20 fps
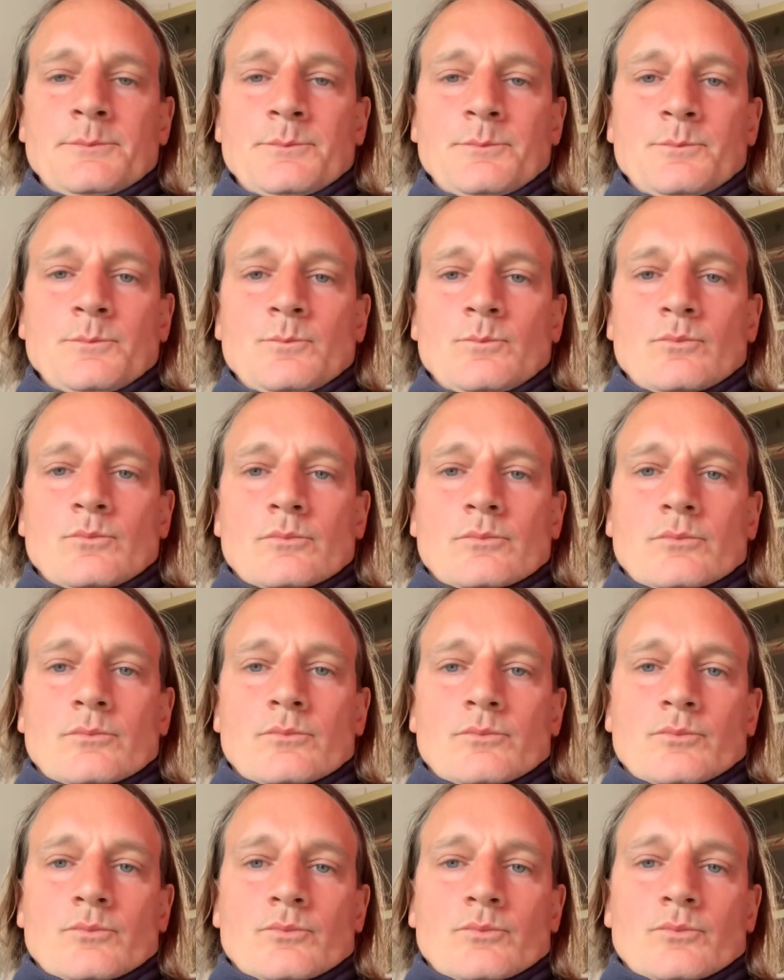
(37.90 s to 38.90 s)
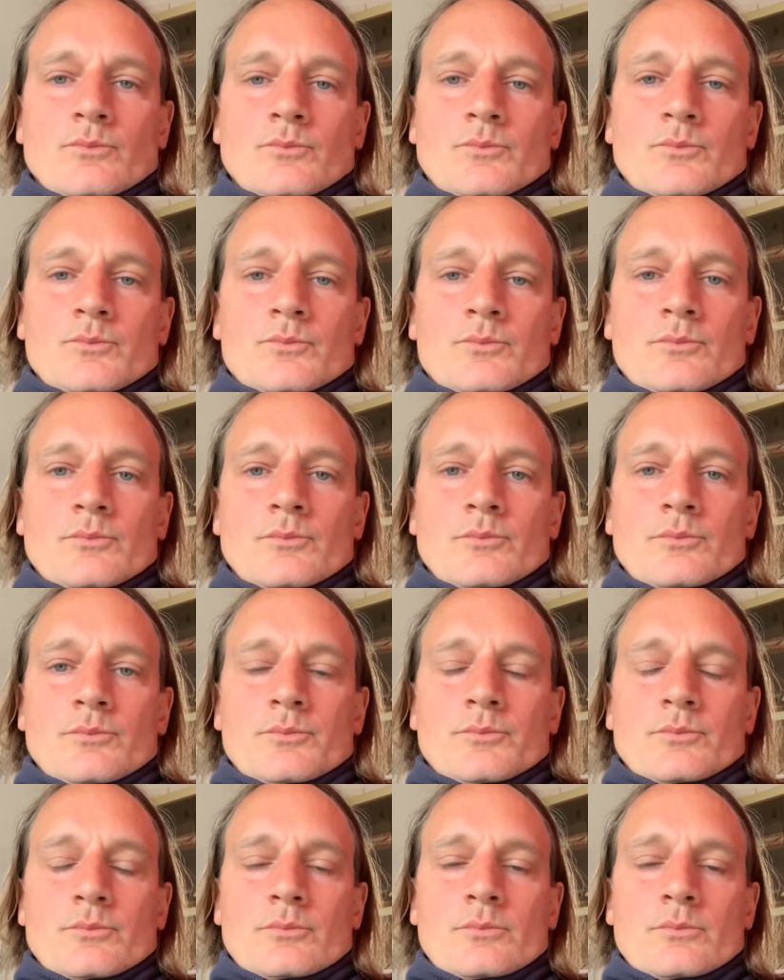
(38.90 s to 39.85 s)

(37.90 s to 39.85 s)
Nothing is said.